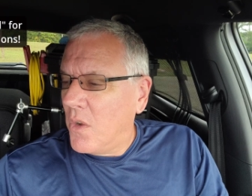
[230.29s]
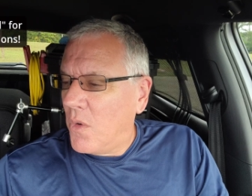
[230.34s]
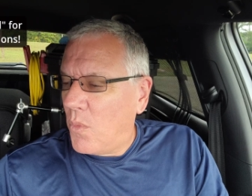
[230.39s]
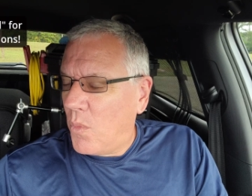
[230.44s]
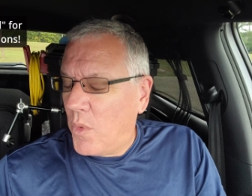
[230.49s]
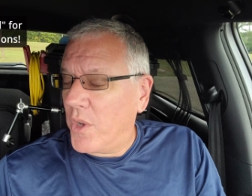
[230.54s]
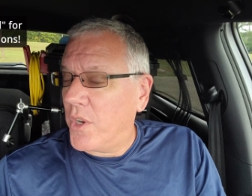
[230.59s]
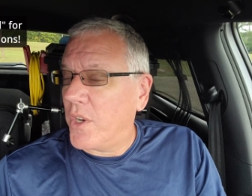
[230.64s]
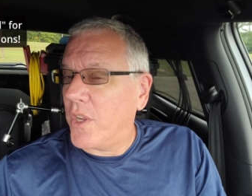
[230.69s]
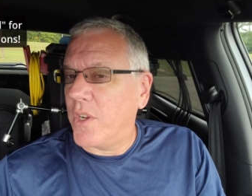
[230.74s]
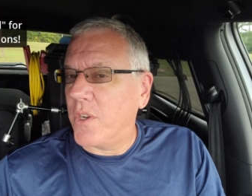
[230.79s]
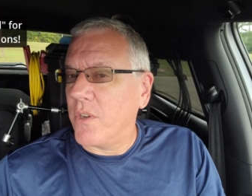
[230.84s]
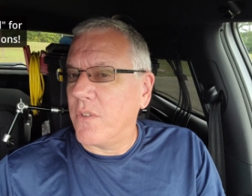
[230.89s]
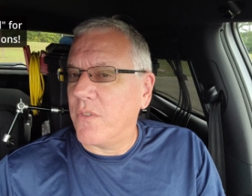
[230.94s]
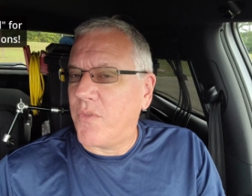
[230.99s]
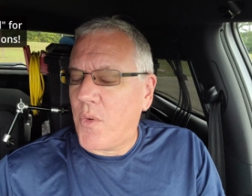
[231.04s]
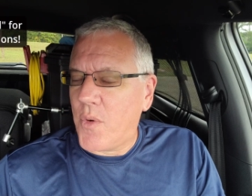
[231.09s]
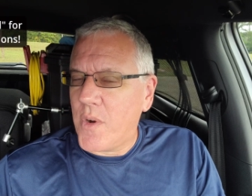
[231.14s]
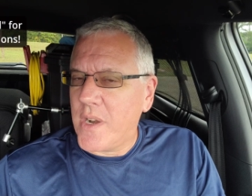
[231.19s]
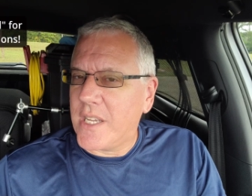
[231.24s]

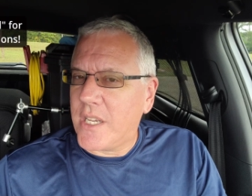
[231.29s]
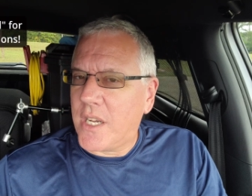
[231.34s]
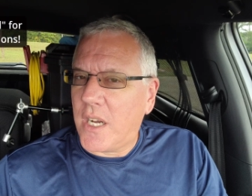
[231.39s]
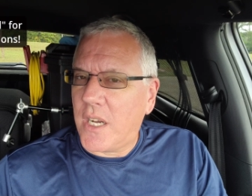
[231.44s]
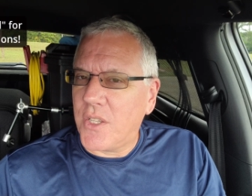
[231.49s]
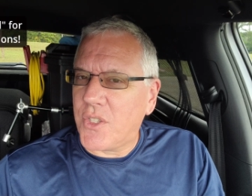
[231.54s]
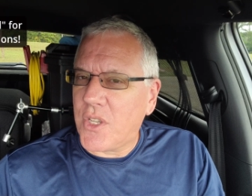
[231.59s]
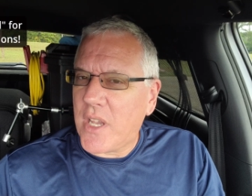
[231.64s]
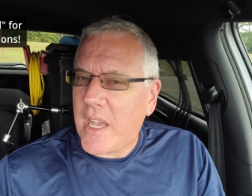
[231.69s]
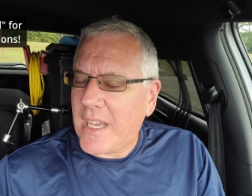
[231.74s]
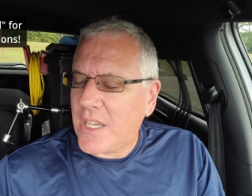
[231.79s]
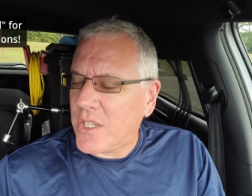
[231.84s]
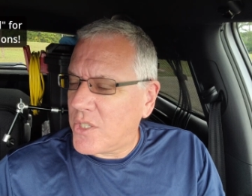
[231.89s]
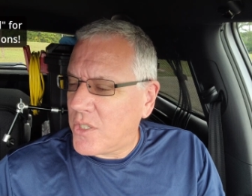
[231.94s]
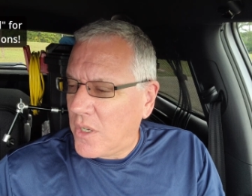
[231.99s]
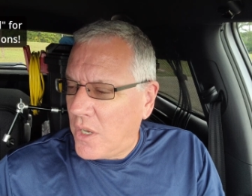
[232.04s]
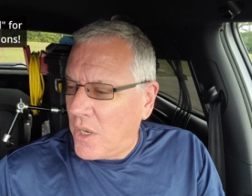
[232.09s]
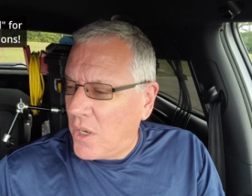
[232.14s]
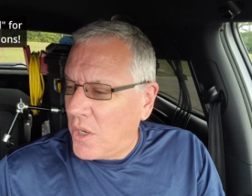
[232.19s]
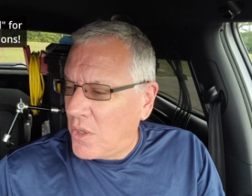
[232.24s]
140 contacts
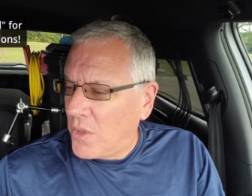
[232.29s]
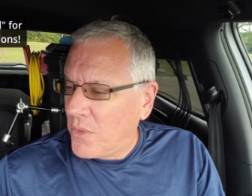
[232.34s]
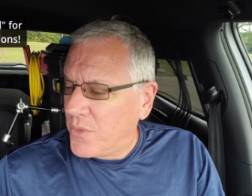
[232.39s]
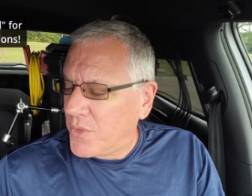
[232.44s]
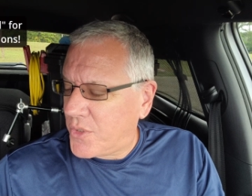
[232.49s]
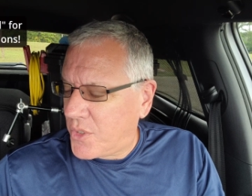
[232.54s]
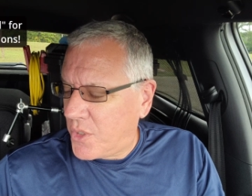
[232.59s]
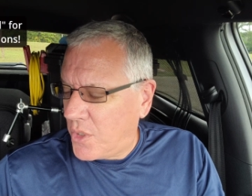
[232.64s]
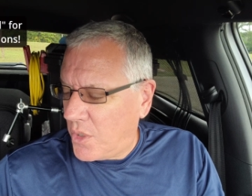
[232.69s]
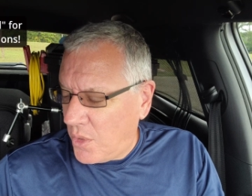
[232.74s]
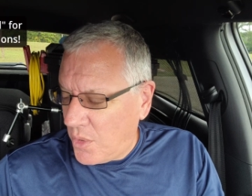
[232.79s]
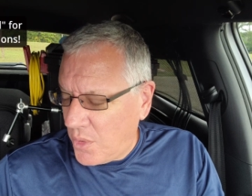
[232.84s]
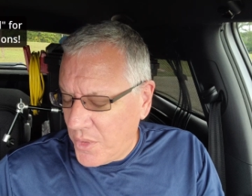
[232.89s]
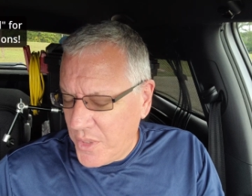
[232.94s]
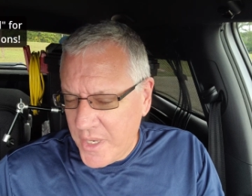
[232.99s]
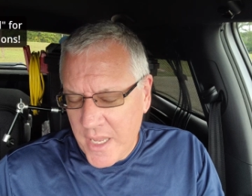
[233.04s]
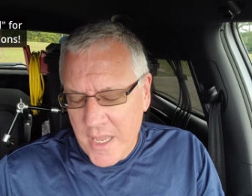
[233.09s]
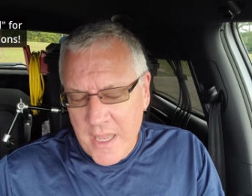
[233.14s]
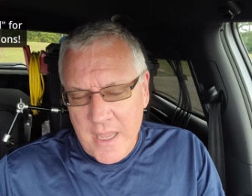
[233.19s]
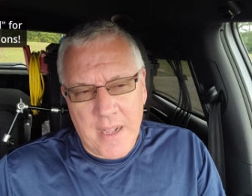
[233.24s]
all told,
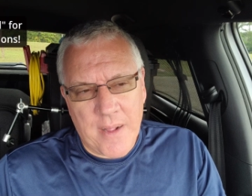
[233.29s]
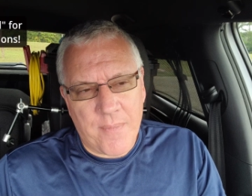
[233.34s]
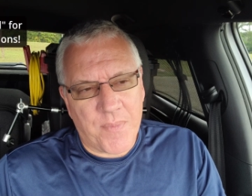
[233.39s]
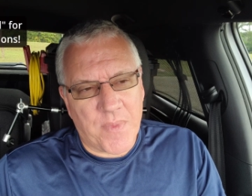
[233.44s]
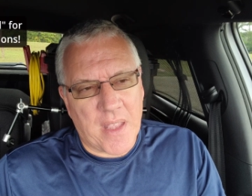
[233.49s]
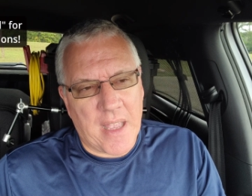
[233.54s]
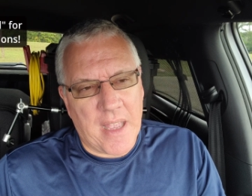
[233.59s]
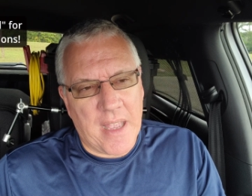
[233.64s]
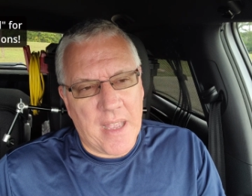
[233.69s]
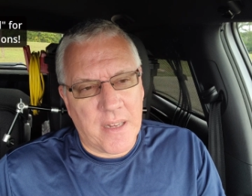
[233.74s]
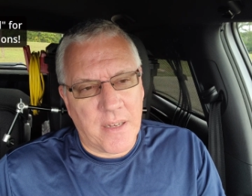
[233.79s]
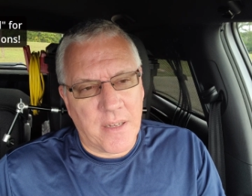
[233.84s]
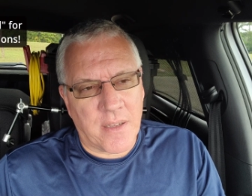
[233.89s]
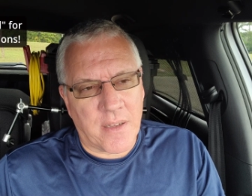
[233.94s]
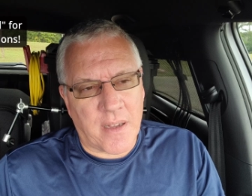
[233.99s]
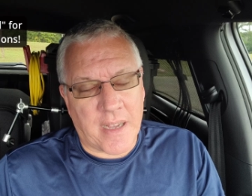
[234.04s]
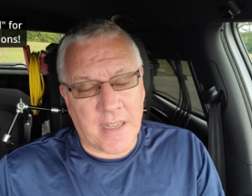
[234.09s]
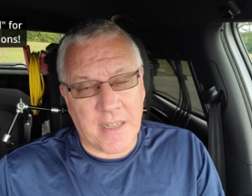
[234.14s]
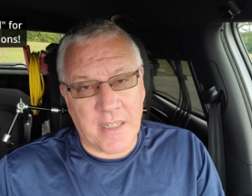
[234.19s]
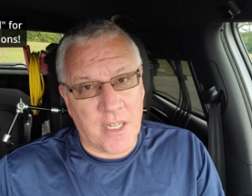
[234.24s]
and
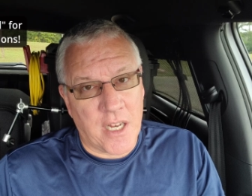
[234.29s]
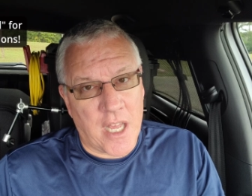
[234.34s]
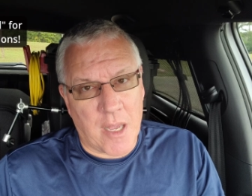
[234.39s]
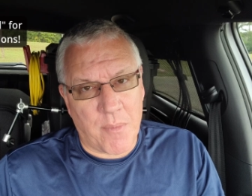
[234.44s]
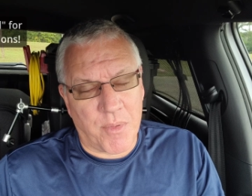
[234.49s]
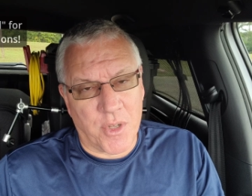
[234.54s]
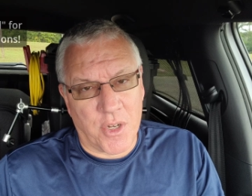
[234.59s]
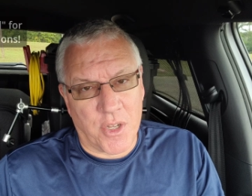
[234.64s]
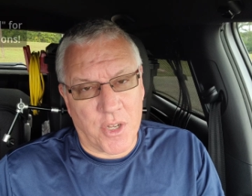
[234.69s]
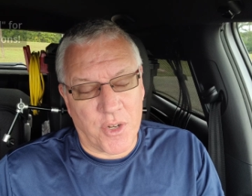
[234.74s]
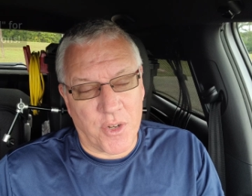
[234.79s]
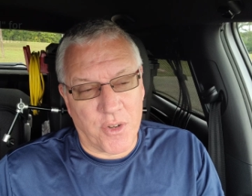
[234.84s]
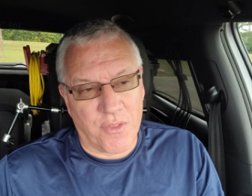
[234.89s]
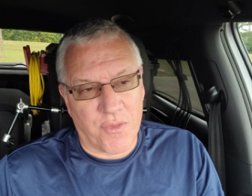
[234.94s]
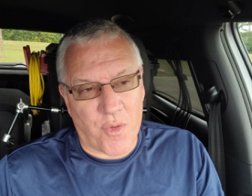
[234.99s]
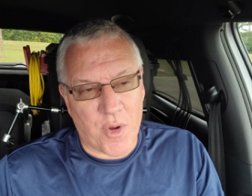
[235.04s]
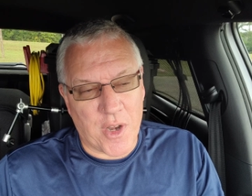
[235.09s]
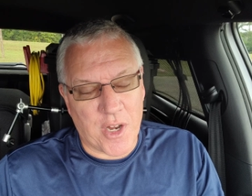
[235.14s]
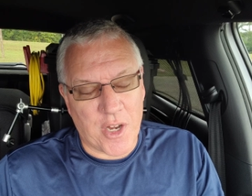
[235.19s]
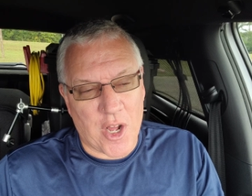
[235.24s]
I did not put
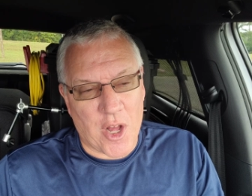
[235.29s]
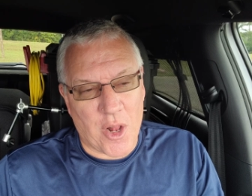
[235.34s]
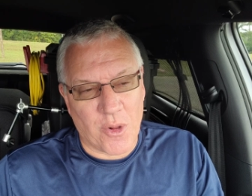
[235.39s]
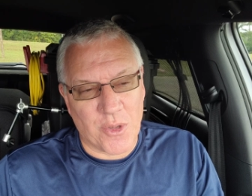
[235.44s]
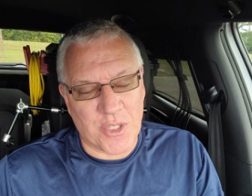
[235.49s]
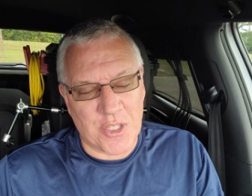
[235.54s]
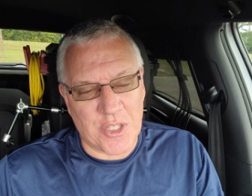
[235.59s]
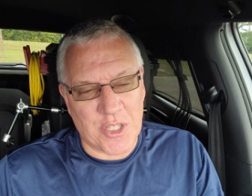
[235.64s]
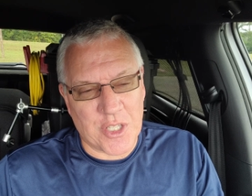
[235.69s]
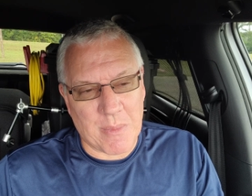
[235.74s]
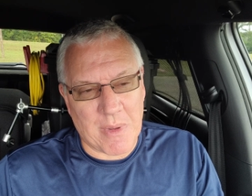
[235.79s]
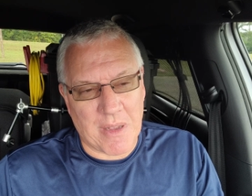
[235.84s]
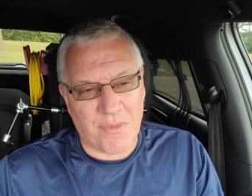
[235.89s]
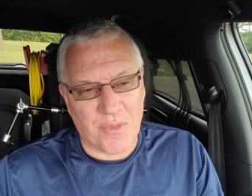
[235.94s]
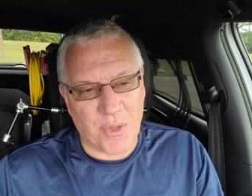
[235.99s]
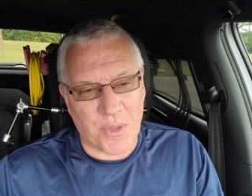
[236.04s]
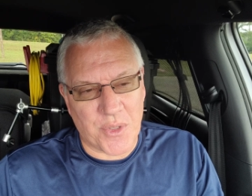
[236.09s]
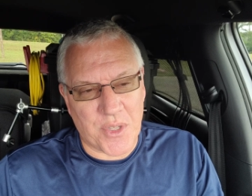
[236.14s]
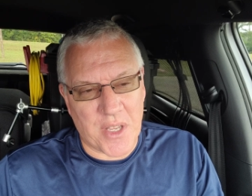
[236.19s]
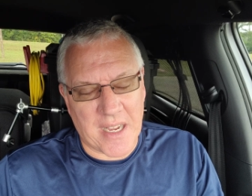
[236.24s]
$140 into my
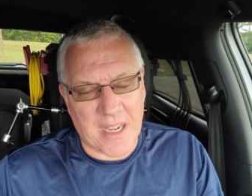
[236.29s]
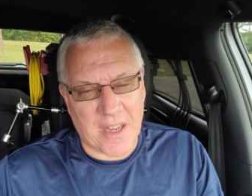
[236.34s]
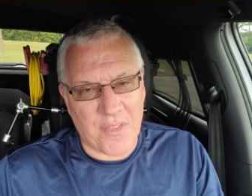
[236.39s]
fuel tank.